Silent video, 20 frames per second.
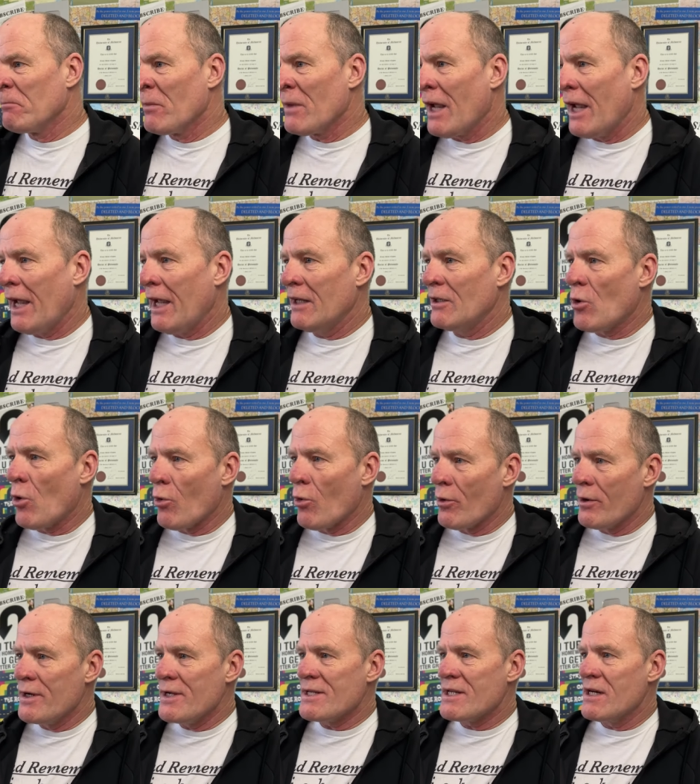And
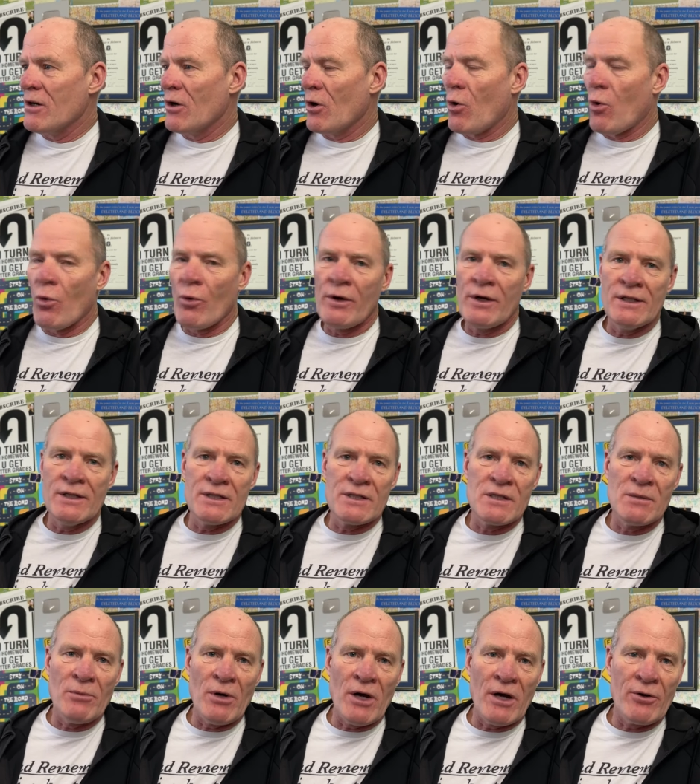Corey is here. Corey is
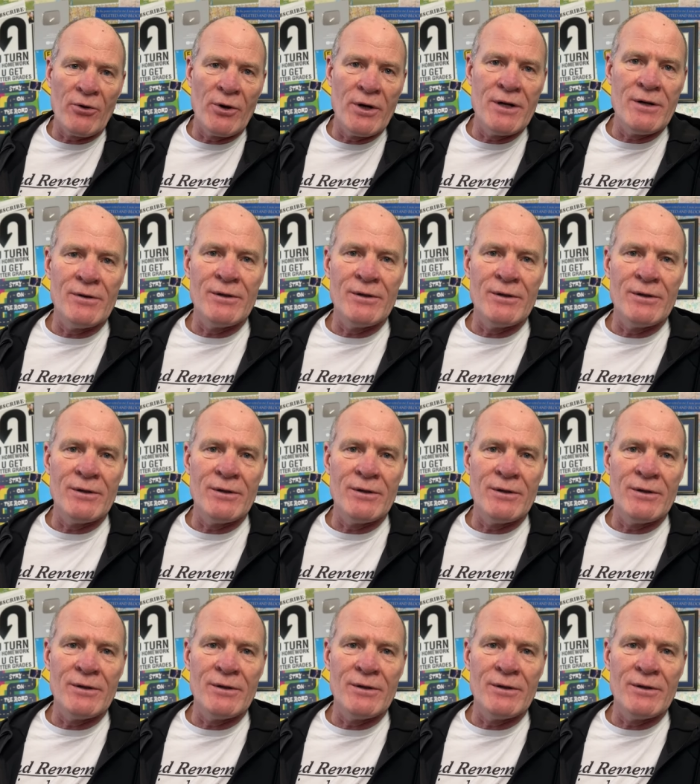the moderator.